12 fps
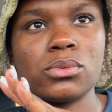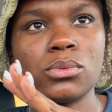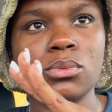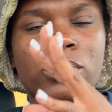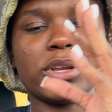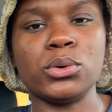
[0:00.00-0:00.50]

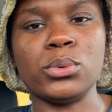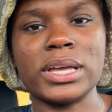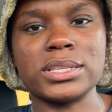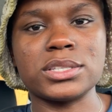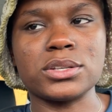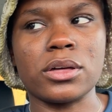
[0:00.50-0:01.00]
when you
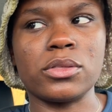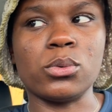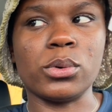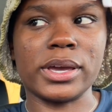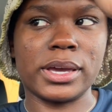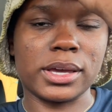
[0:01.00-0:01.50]
install the
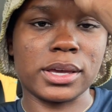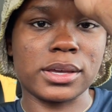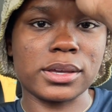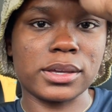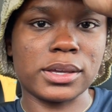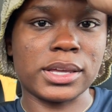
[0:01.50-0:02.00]
wig
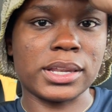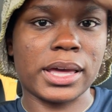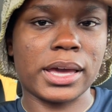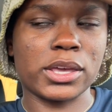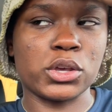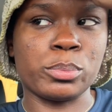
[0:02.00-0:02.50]
and
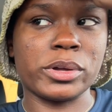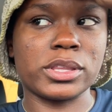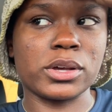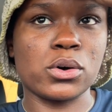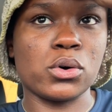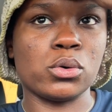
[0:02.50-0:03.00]
like you put the
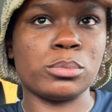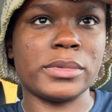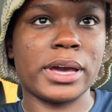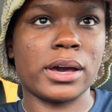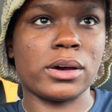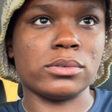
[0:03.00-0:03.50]
comb
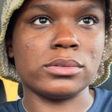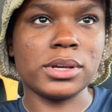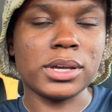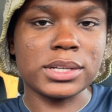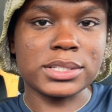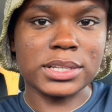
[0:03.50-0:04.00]
down
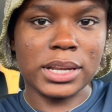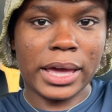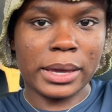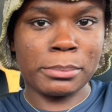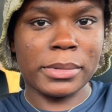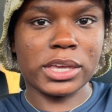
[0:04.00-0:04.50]
to
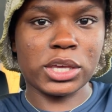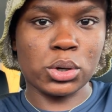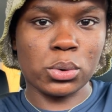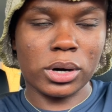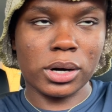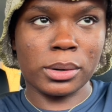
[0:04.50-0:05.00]
like make
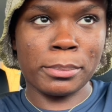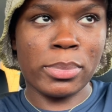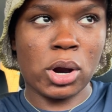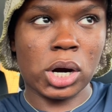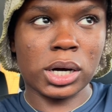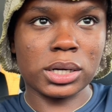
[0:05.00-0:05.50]
your
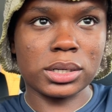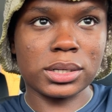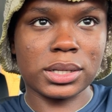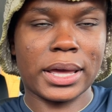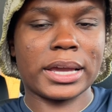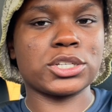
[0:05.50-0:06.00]
part
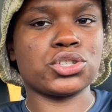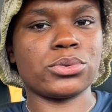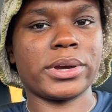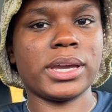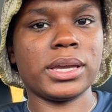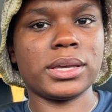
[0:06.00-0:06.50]
like
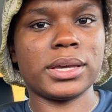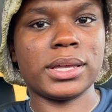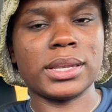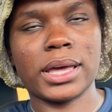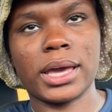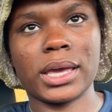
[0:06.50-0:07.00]
straight
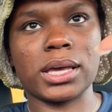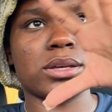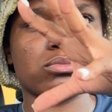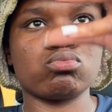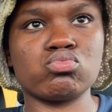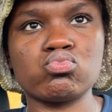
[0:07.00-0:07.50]
and like
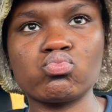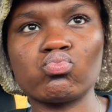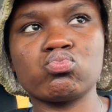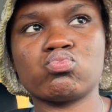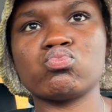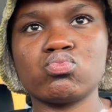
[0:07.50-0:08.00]

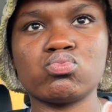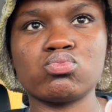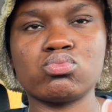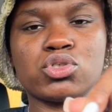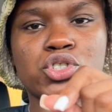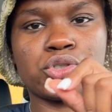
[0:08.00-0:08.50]

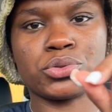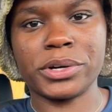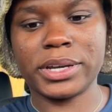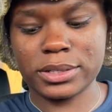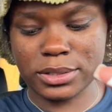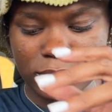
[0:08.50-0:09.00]
strict.